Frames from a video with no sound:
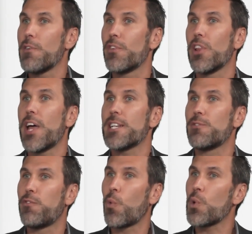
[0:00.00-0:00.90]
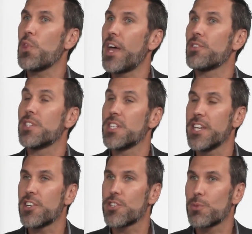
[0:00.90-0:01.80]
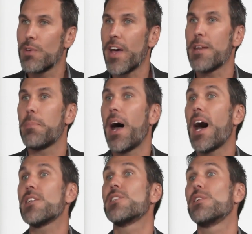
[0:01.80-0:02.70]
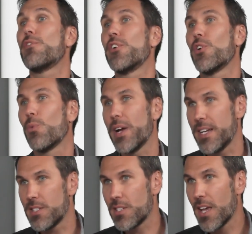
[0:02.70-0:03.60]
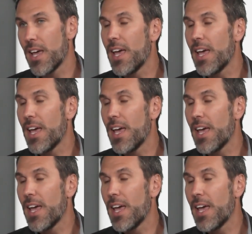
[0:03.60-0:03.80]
For the last 4,000 years, we've had positive real rates.